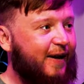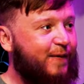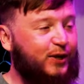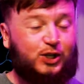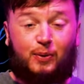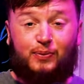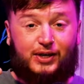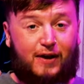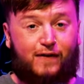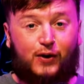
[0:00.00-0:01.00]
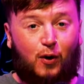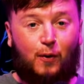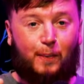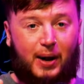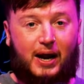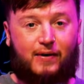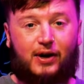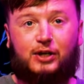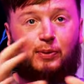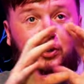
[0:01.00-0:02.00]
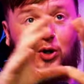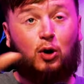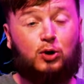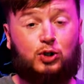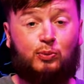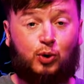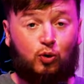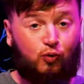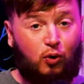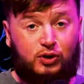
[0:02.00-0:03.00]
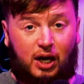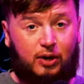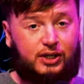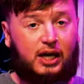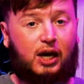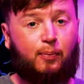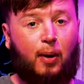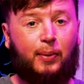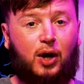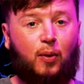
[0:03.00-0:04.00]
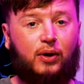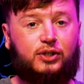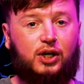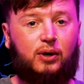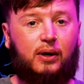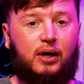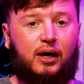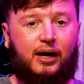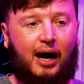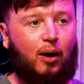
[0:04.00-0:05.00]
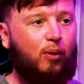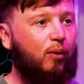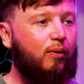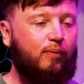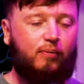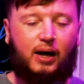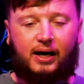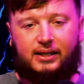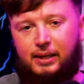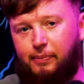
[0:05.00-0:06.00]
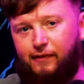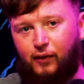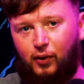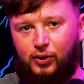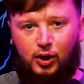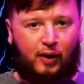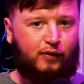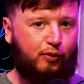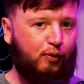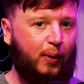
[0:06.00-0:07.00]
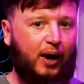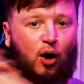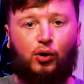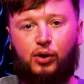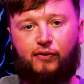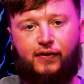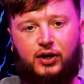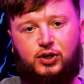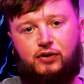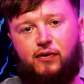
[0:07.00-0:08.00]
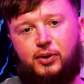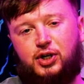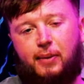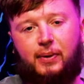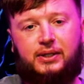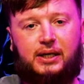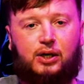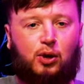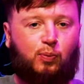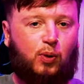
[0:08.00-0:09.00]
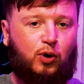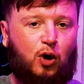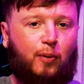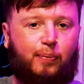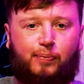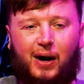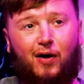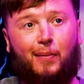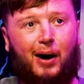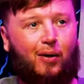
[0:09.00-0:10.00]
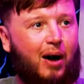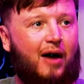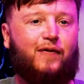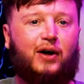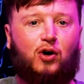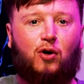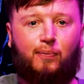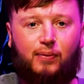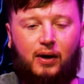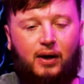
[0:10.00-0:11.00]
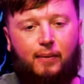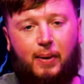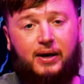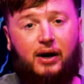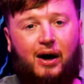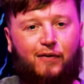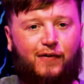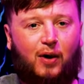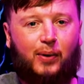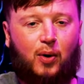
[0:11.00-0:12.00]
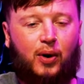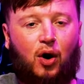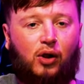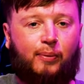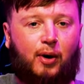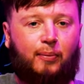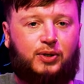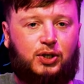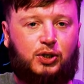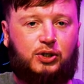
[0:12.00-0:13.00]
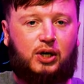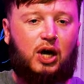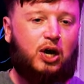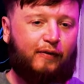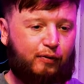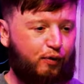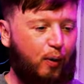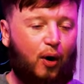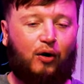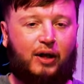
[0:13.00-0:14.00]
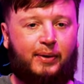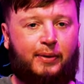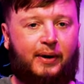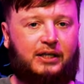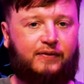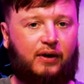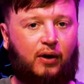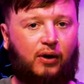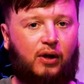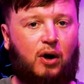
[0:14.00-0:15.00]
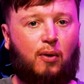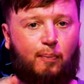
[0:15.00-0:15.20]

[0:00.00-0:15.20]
There's some difficult periods, but there's also some good runs that City can probably go on to. Now, like I said before, you're going to have to throw in all the other fixtures from the Champions League, Club World Cup, Carabao, FA Cup, depending on how far we go in all in competitions. You have to throw all them in the mix of it all.